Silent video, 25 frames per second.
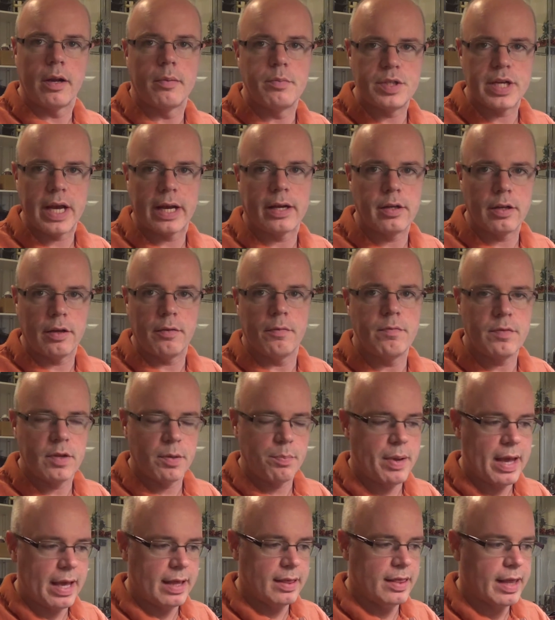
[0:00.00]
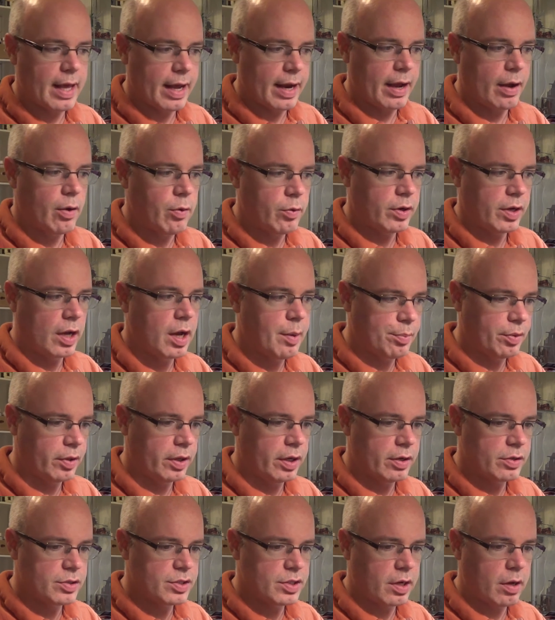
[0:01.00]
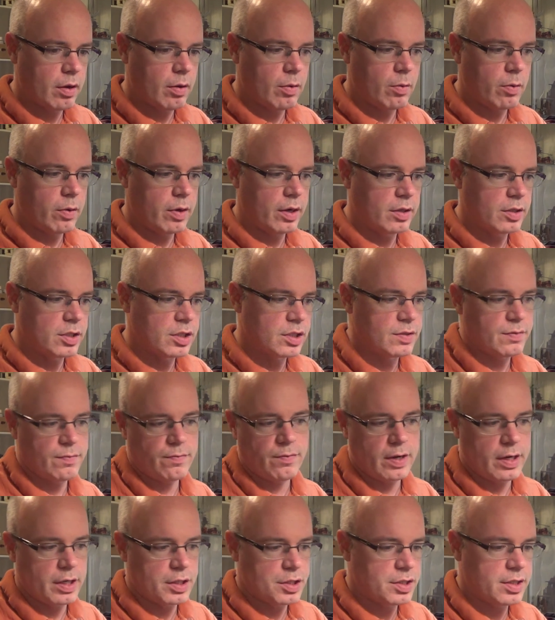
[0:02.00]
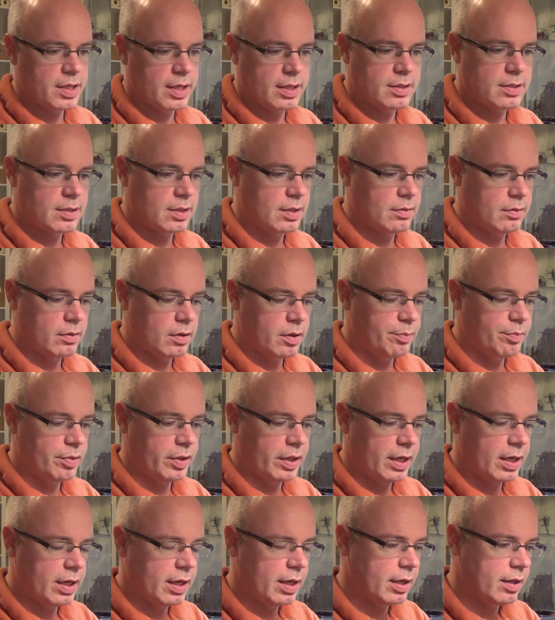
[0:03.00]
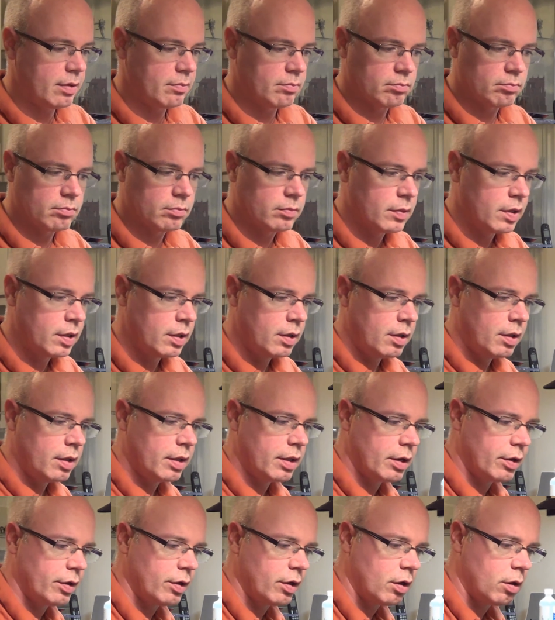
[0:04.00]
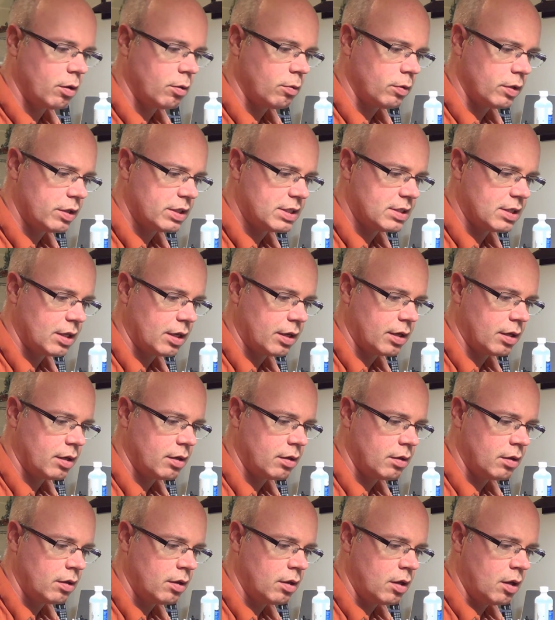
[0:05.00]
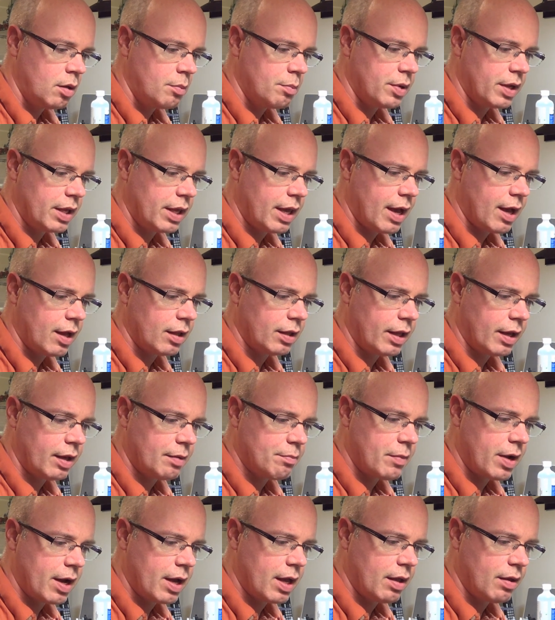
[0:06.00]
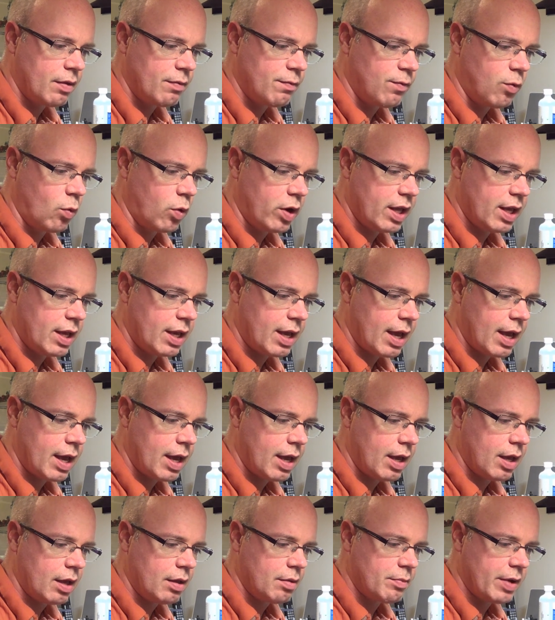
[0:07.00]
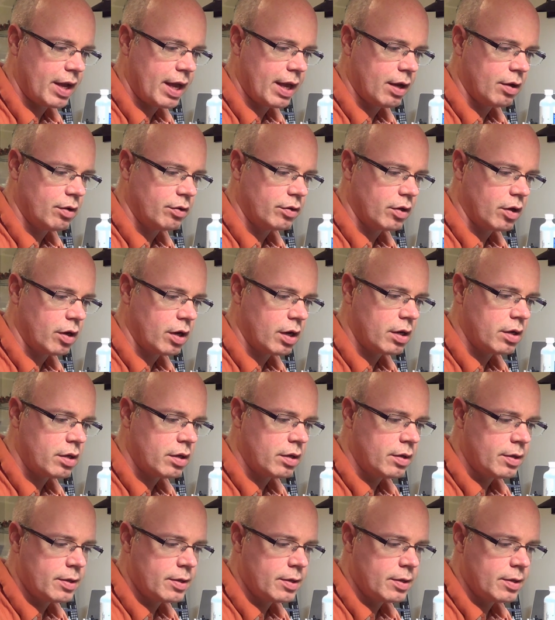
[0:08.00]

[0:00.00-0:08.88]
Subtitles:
objective to paint that out a couple years ago and just finished it and completed it, and there you go, it's done. But yeah, like my 40k, my Eldar,